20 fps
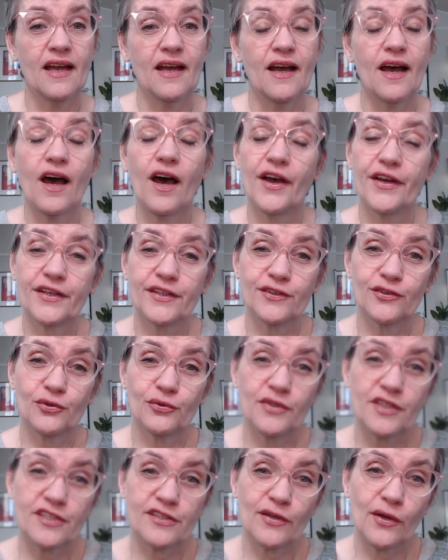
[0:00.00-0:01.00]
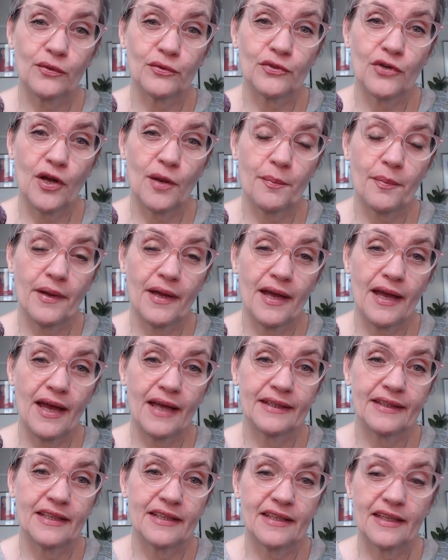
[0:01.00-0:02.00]
I can do the Stone Crop
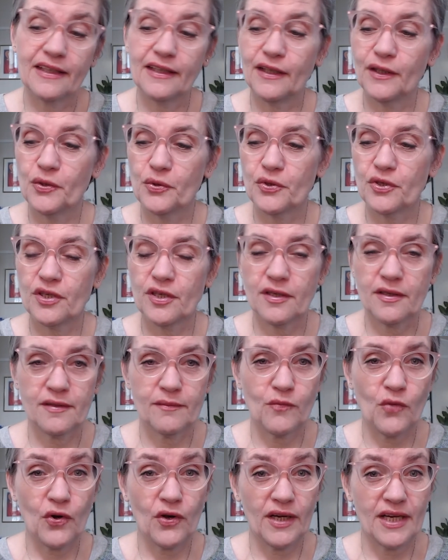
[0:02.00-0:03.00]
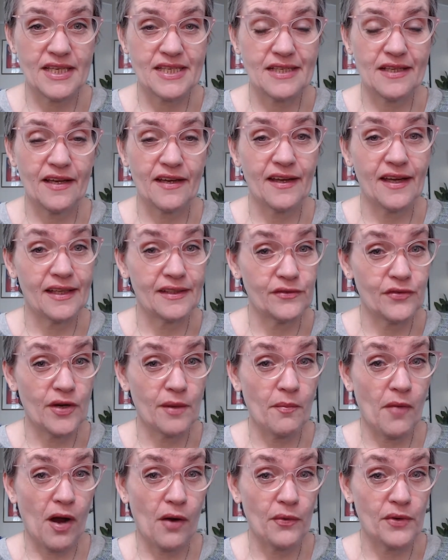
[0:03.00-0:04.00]
and it can look more or less like Andrea
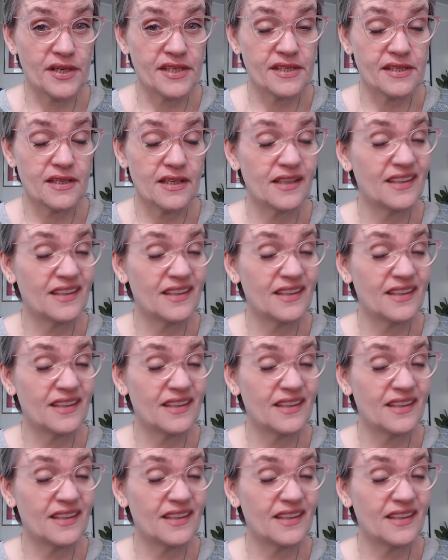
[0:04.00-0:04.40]
Mauri's.